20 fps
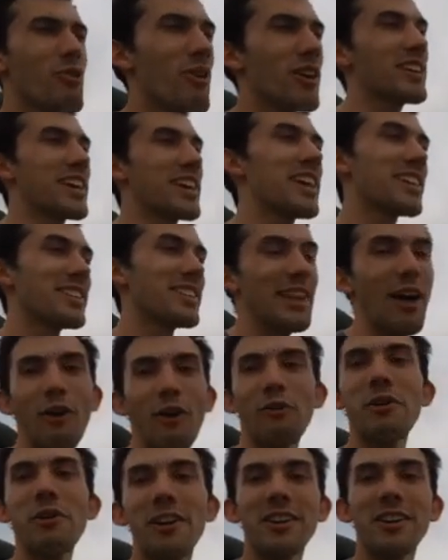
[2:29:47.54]
I want
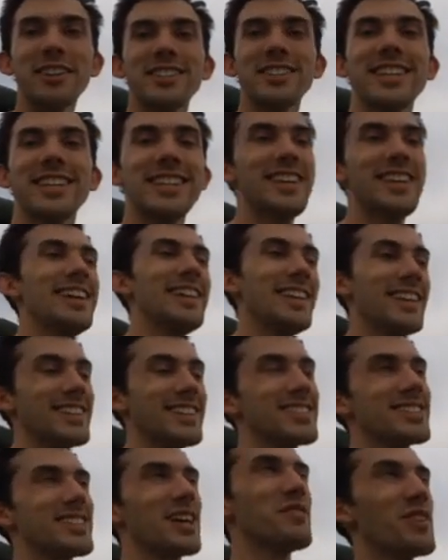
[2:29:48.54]
all this
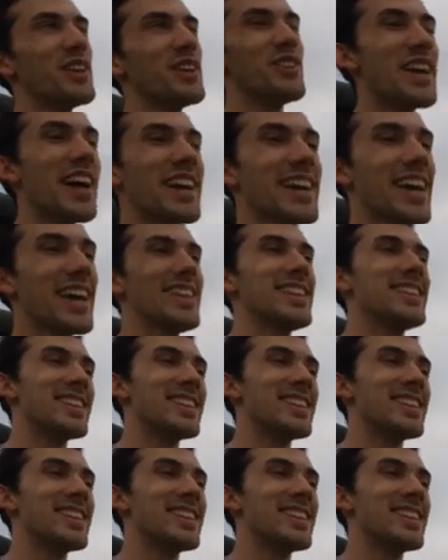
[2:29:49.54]
Canadian stuff that you can't get